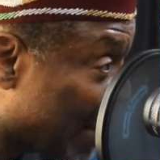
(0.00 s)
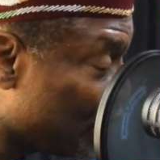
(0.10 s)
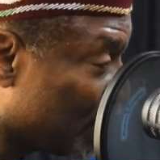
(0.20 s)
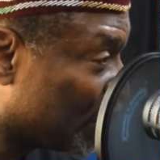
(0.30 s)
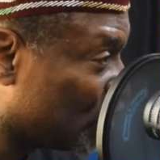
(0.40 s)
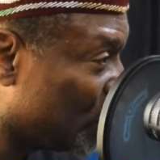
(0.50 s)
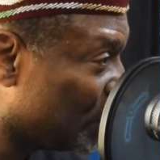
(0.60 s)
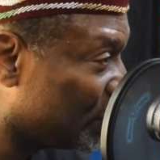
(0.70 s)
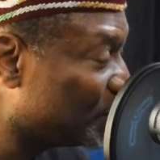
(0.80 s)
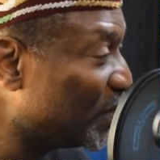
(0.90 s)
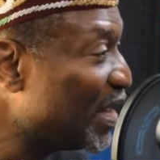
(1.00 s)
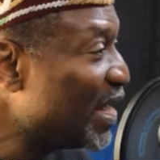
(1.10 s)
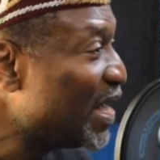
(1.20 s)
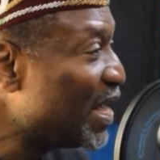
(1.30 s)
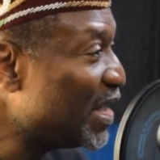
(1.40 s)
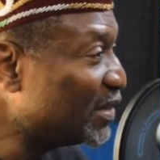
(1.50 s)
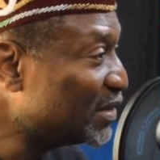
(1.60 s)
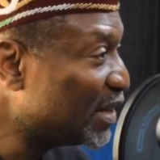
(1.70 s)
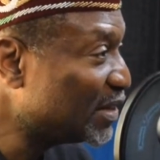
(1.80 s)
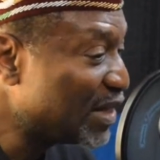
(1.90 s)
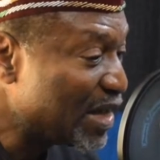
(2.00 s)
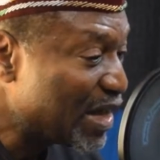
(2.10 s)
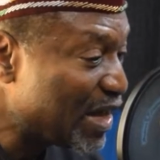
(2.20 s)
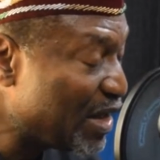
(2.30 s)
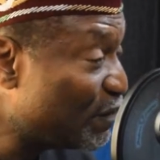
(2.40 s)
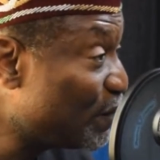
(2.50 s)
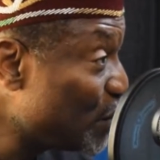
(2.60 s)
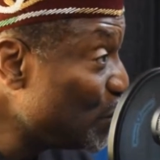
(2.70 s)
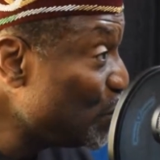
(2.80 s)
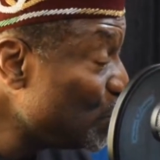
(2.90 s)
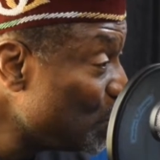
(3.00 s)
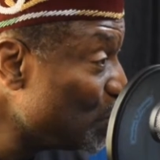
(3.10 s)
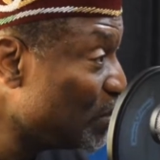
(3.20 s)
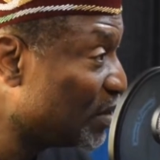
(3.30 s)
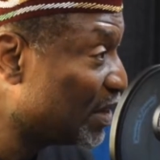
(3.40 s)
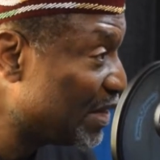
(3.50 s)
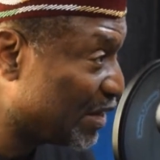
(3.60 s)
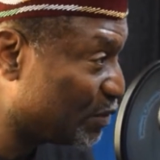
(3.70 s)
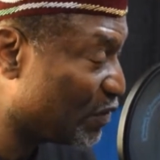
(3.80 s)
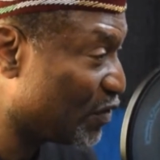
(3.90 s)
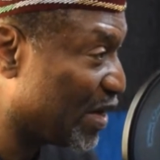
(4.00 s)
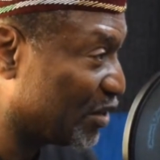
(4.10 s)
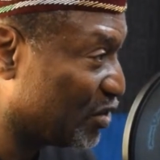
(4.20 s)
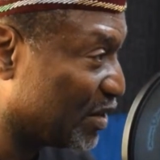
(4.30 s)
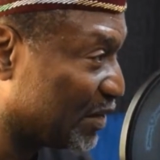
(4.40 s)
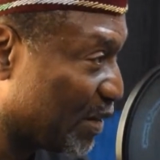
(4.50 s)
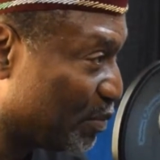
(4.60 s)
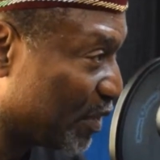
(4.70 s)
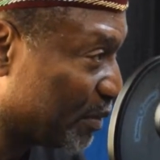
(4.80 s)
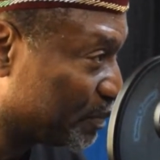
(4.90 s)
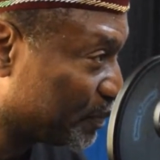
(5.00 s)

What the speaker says: be achieved is that if the new leadership of the National Assembly